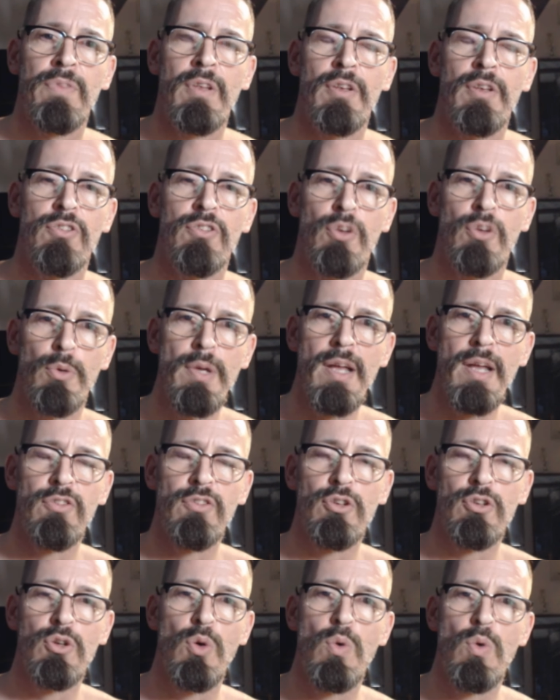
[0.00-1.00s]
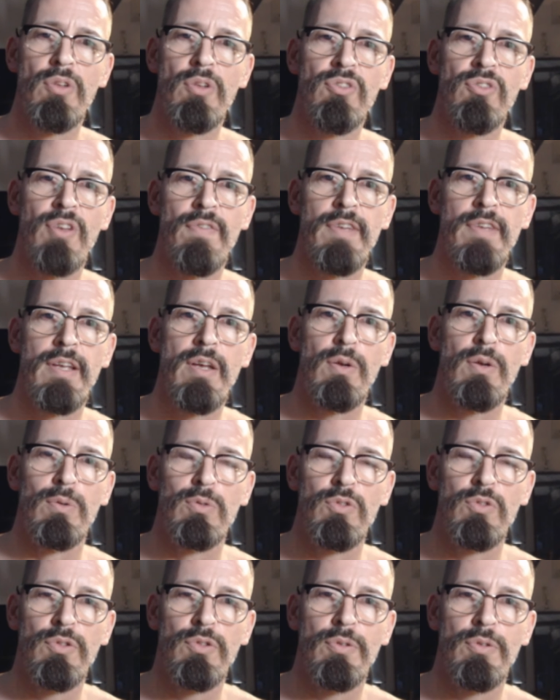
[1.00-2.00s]
So he had to call it something
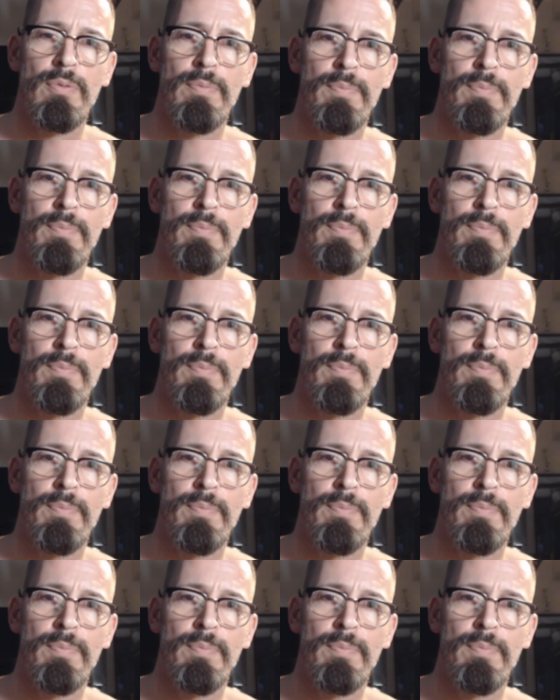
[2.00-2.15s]
else.